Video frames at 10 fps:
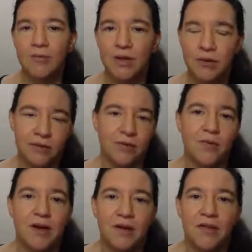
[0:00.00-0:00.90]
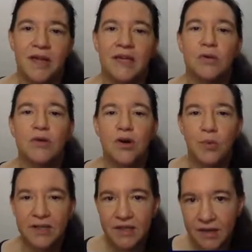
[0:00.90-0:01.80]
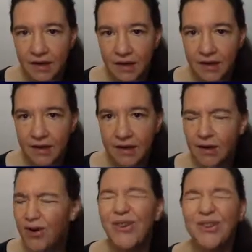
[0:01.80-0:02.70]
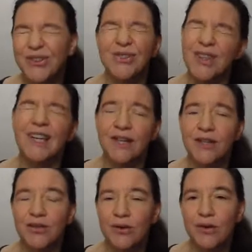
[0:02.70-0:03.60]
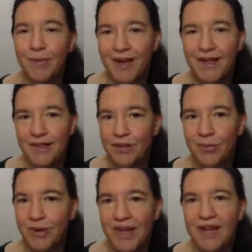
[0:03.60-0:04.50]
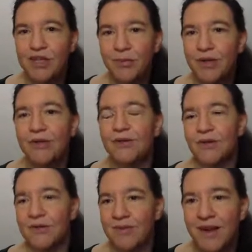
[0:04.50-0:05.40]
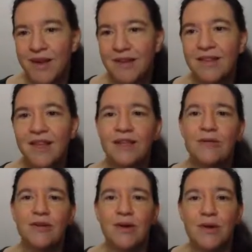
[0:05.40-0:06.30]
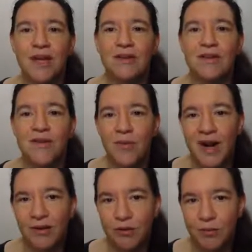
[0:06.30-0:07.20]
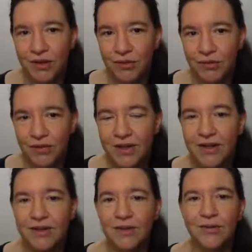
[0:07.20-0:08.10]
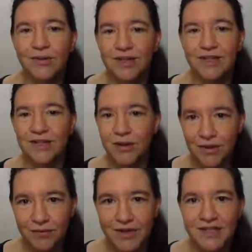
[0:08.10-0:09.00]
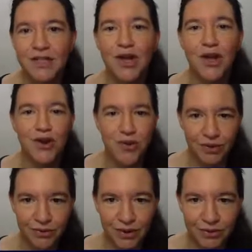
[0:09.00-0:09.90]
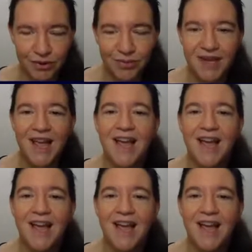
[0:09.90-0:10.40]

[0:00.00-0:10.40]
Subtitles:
Because, well, they don't know what's in there. Also, they're going to store your plain text communication because, well, they don't know yet why it could be useful. So this is not a reason not to encrypt.